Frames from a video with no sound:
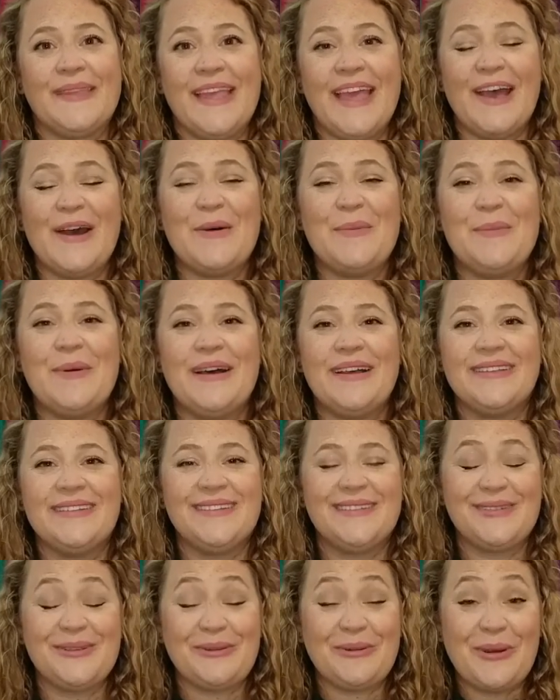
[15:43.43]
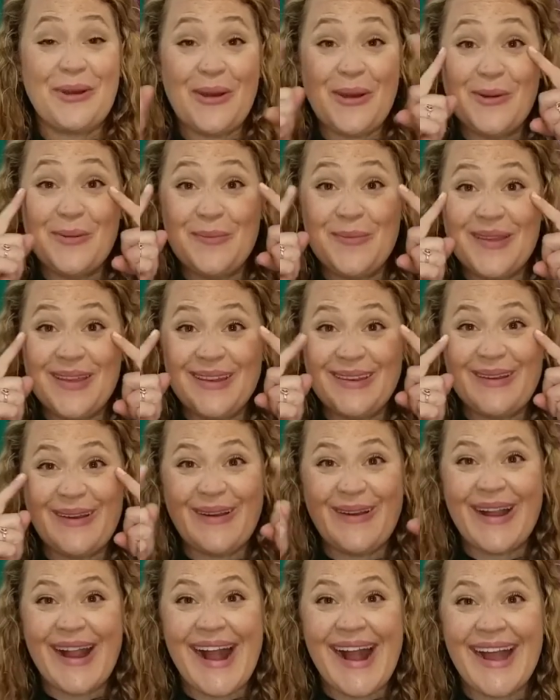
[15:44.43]
Help us to open
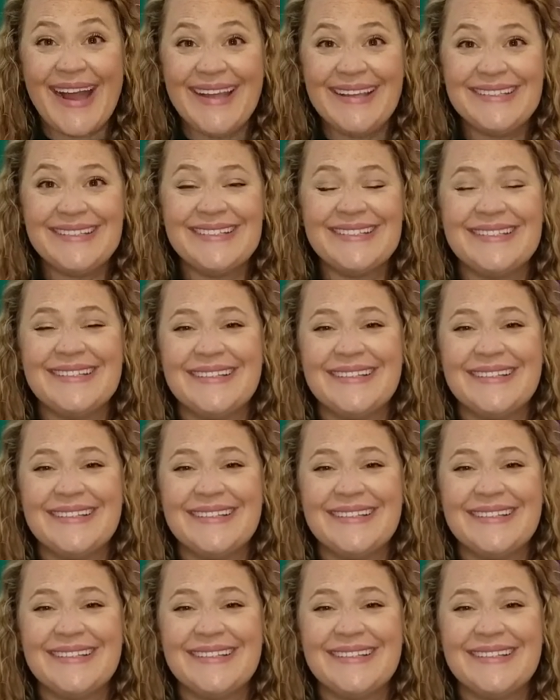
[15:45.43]
our eyes